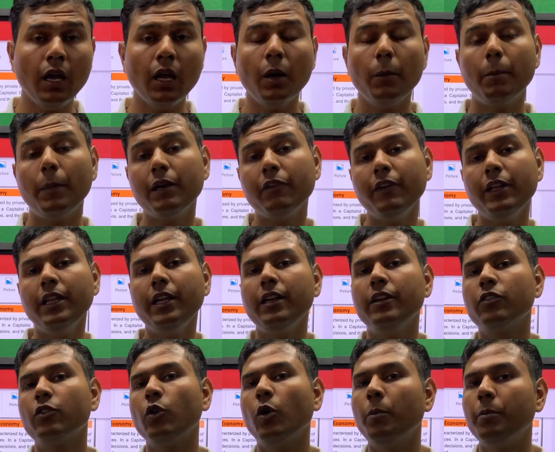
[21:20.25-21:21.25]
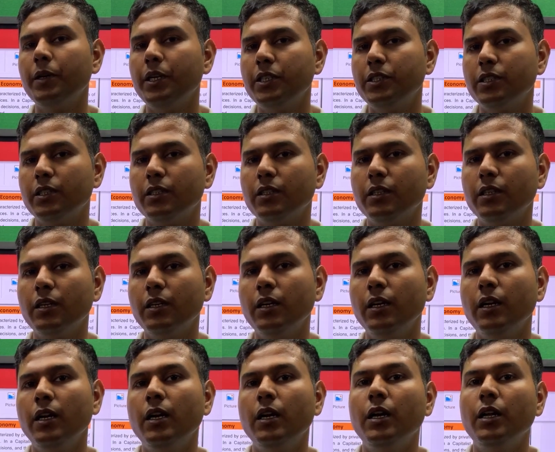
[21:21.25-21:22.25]
But when there is competition,
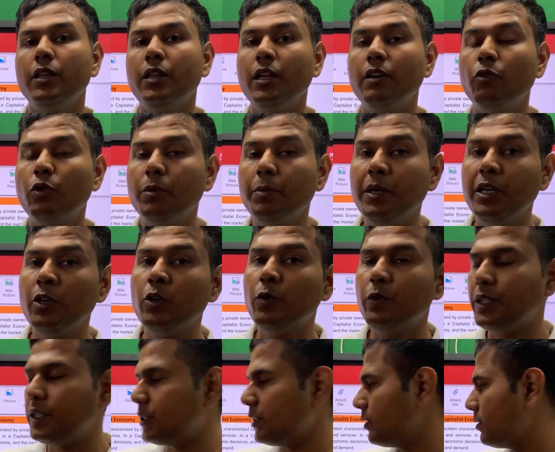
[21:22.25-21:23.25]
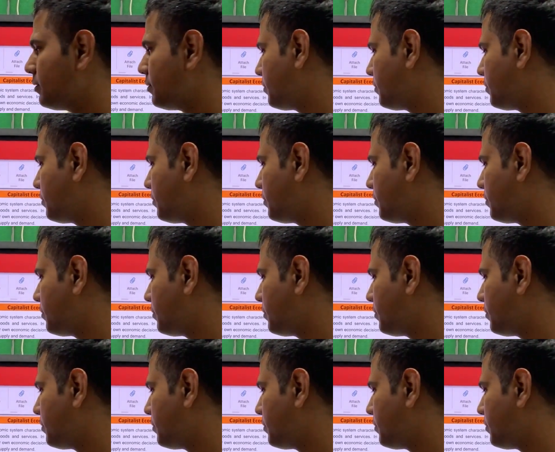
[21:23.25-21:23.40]
there would be innovation,